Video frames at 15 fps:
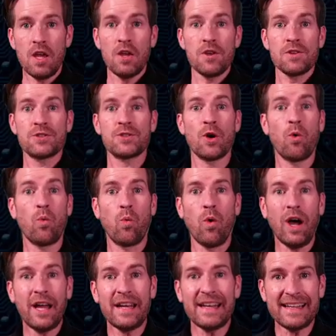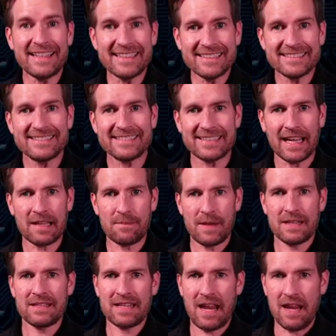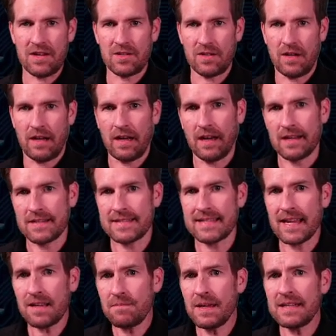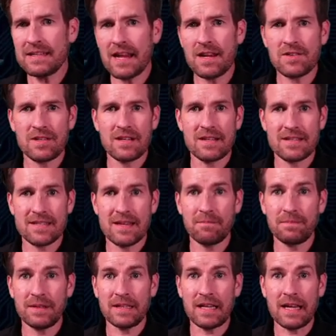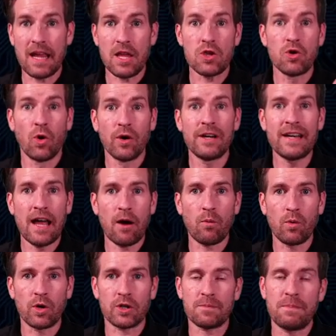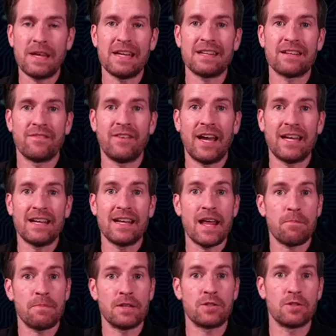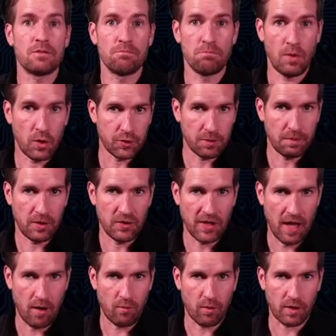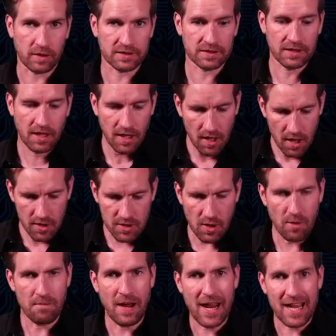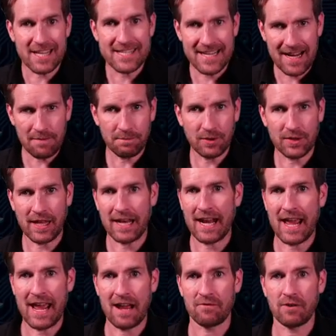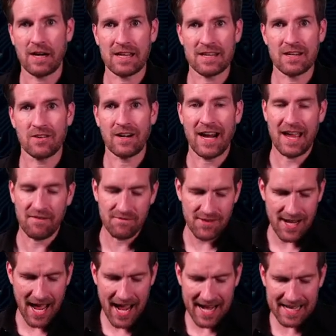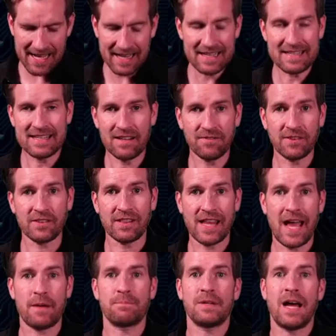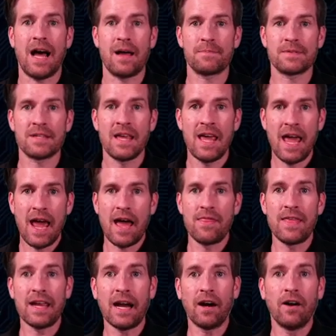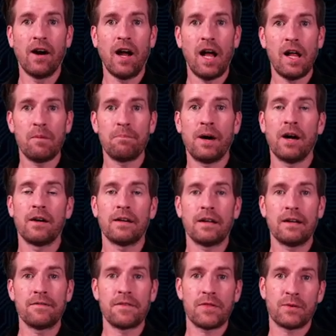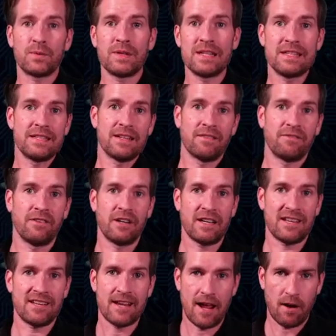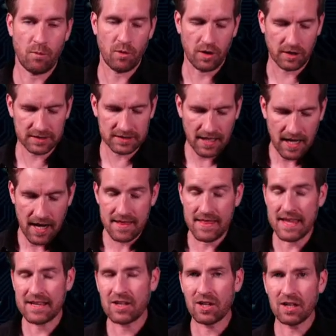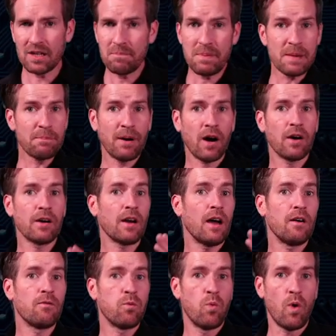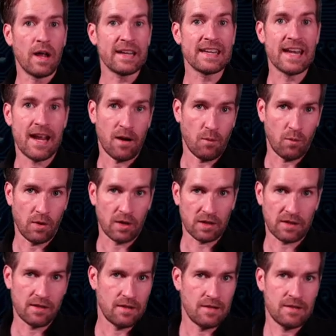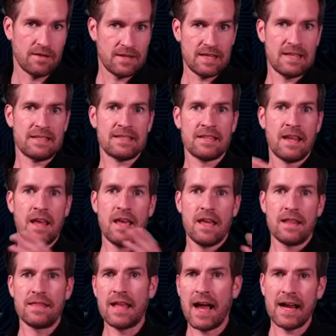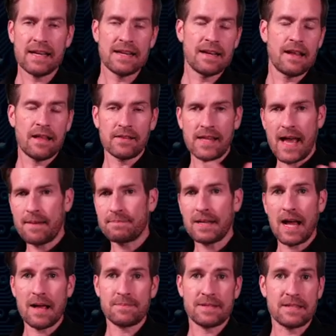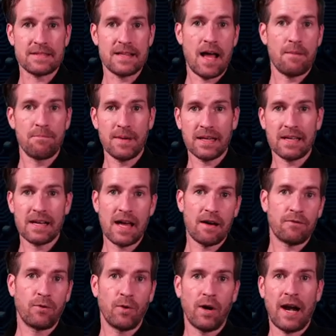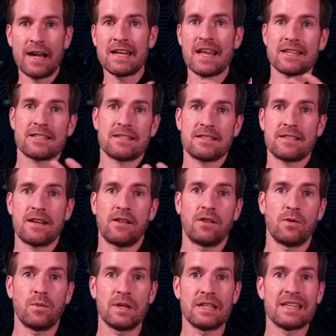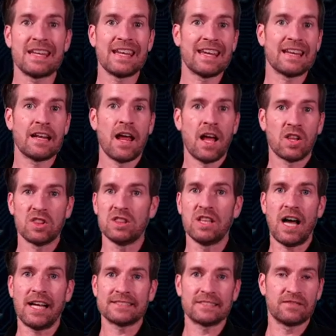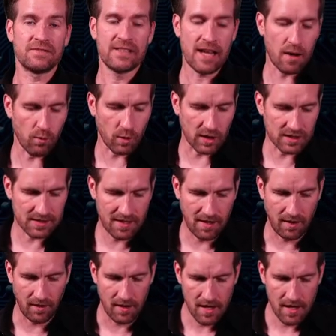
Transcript: So what is segmentation? Segmentation is simply your network being divided up into multiple networks. So my example that I have right here, I have 9 different laptops and they are all part of 3 different networks. They could be part of one network. This 9 laptops is not big enough where I necessarily would need lots of networks here.